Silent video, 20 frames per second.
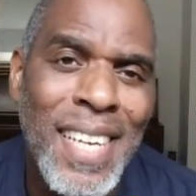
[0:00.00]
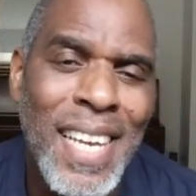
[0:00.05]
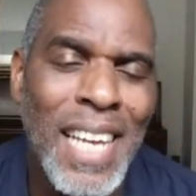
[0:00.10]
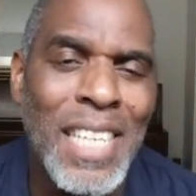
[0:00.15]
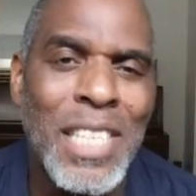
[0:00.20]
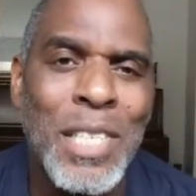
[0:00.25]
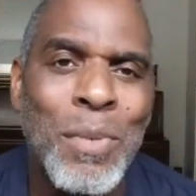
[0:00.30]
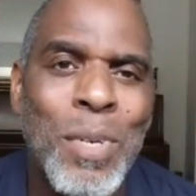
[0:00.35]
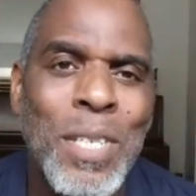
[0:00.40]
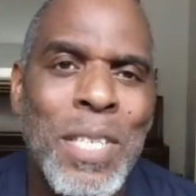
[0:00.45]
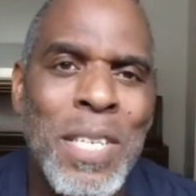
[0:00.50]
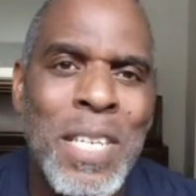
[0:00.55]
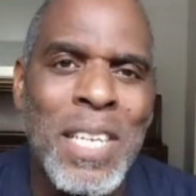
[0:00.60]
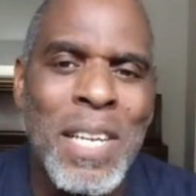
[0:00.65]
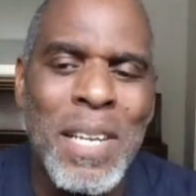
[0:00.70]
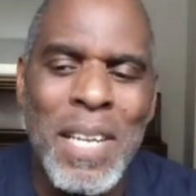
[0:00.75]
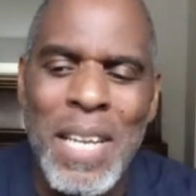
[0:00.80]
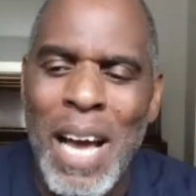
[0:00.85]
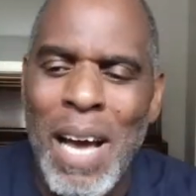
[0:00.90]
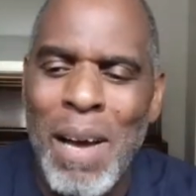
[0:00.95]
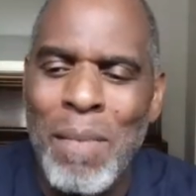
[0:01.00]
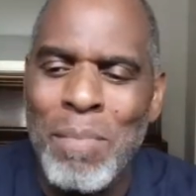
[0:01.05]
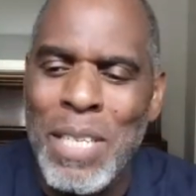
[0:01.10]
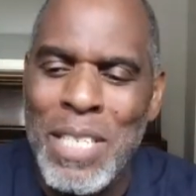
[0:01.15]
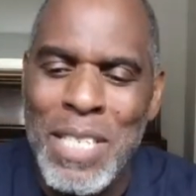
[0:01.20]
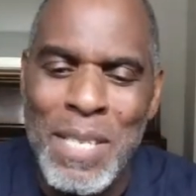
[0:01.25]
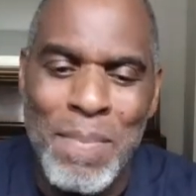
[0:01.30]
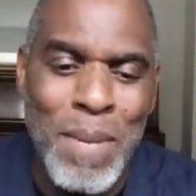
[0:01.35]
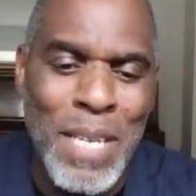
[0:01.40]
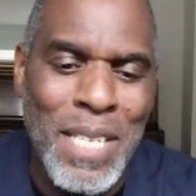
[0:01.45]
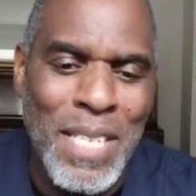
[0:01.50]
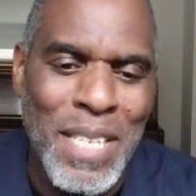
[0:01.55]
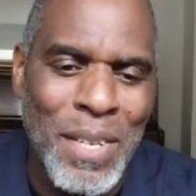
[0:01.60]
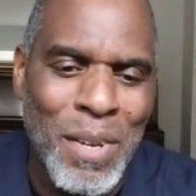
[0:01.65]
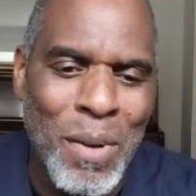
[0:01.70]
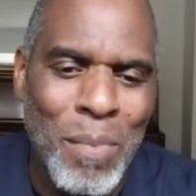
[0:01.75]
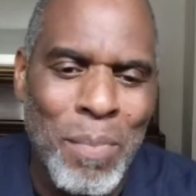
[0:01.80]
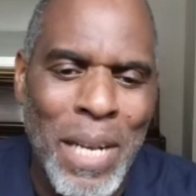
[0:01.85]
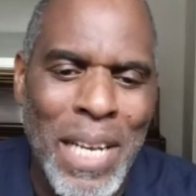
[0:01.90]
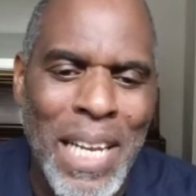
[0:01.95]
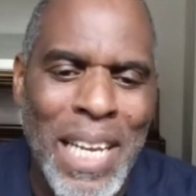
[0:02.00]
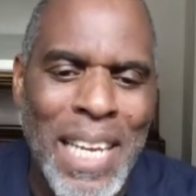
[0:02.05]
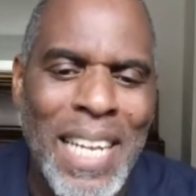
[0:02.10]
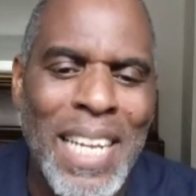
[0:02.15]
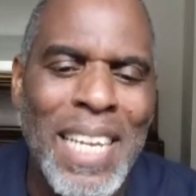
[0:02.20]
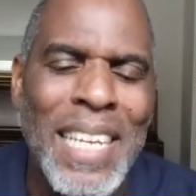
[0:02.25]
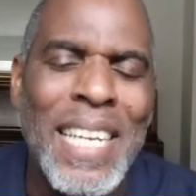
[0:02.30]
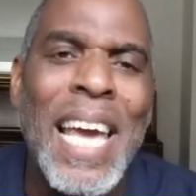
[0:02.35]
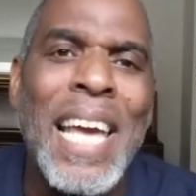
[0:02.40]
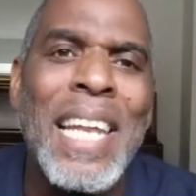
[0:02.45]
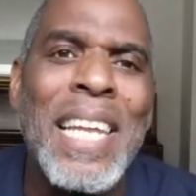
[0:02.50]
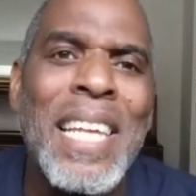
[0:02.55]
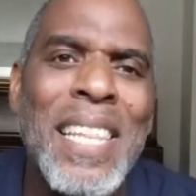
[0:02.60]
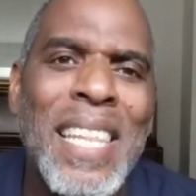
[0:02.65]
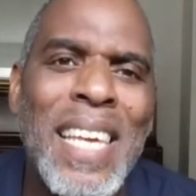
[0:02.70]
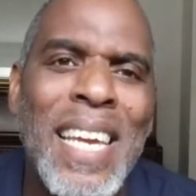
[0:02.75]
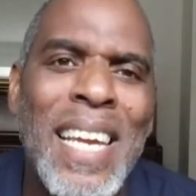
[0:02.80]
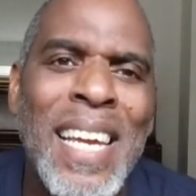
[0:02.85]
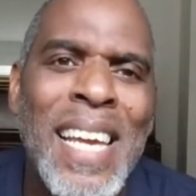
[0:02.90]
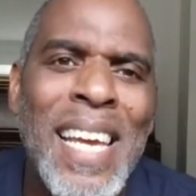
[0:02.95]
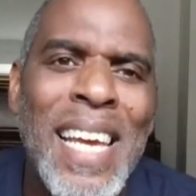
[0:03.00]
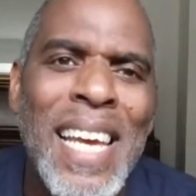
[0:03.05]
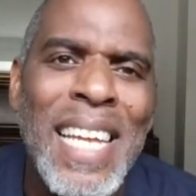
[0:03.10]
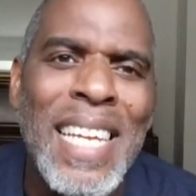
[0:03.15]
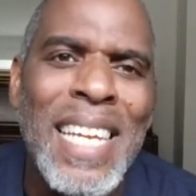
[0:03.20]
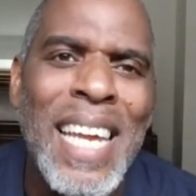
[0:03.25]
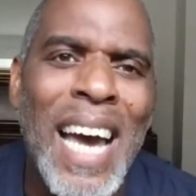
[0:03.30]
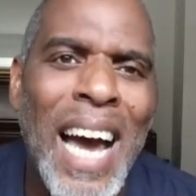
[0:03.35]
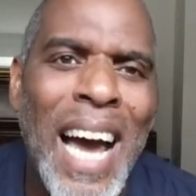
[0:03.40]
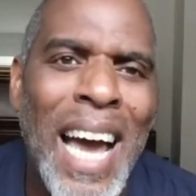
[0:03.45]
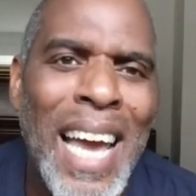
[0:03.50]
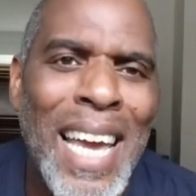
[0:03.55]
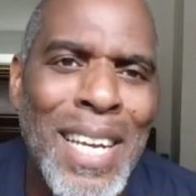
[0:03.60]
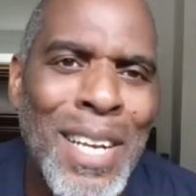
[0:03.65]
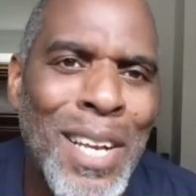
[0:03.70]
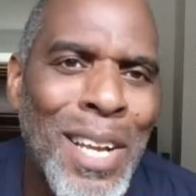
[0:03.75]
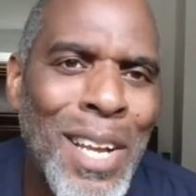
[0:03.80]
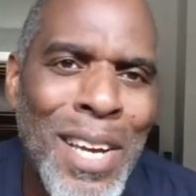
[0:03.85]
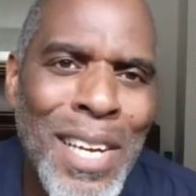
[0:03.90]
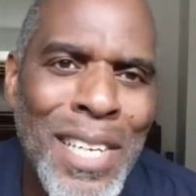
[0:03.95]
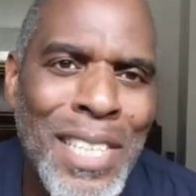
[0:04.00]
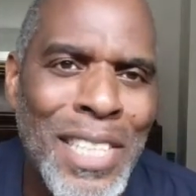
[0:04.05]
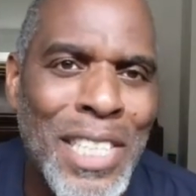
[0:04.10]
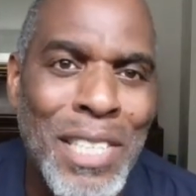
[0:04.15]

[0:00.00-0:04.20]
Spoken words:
And she wasn't dismissing or belittling anything that I had learned.